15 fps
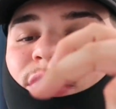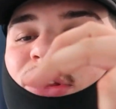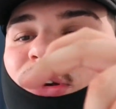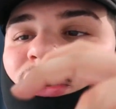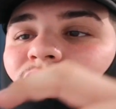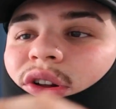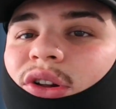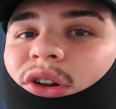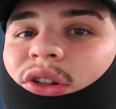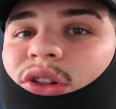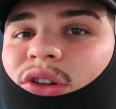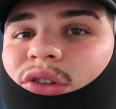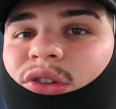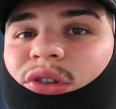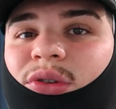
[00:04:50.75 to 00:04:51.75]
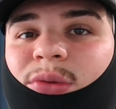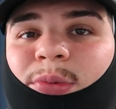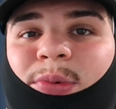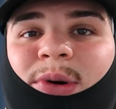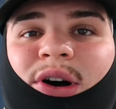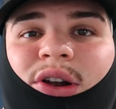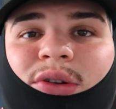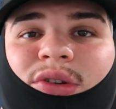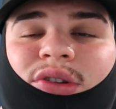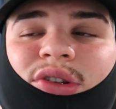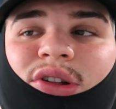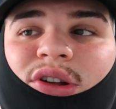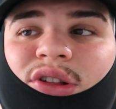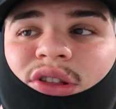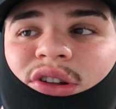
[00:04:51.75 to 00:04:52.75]
they had like these two
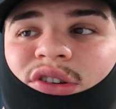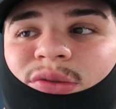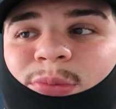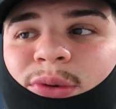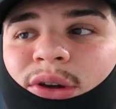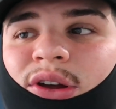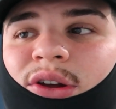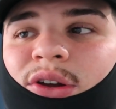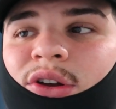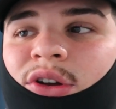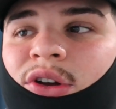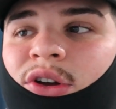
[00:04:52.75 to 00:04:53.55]
bottles, like this big,